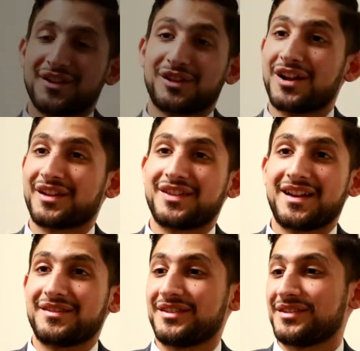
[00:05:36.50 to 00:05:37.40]
the clock
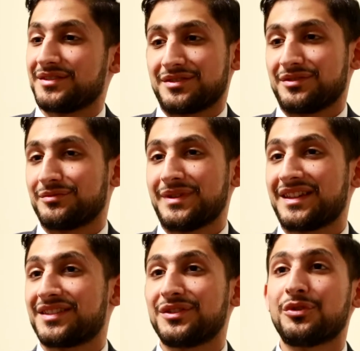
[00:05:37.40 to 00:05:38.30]
that
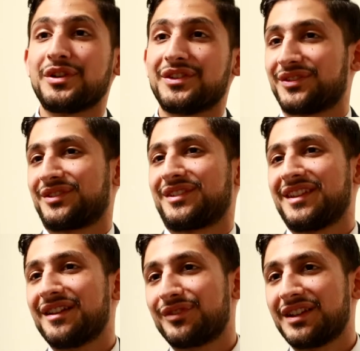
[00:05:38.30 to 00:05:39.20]
makes the noise
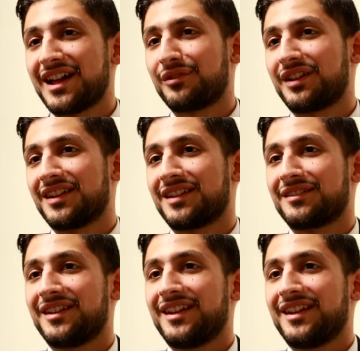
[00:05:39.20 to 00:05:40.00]
every now and again.